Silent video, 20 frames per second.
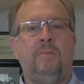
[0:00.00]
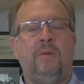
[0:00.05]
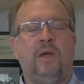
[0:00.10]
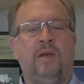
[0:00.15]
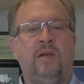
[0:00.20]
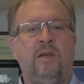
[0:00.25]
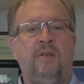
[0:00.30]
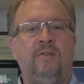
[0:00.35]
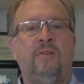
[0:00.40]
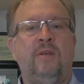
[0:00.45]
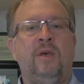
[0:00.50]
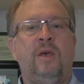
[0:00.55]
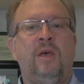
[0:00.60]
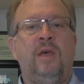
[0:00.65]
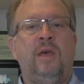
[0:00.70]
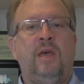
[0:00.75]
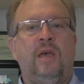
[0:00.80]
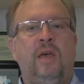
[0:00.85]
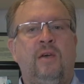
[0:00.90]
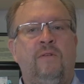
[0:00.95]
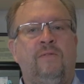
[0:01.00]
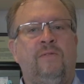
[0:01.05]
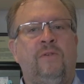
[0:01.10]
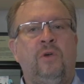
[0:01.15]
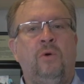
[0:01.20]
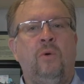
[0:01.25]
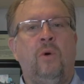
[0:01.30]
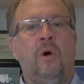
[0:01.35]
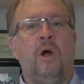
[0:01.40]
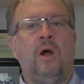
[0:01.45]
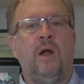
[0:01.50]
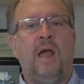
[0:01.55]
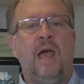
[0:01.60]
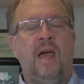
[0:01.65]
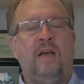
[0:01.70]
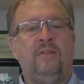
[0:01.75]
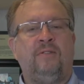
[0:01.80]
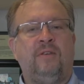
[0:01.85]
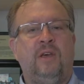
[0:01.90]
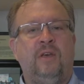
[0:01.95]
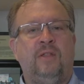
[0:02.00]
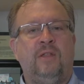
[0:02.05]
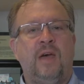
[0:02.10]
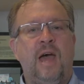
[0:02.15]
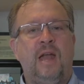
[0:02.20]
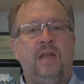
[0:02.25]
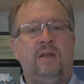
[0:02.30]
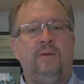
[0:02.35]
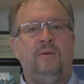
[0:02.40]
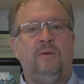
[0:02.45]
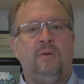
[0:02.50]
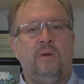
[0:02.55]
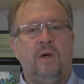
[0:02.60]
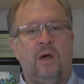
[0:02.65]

because if you are asking that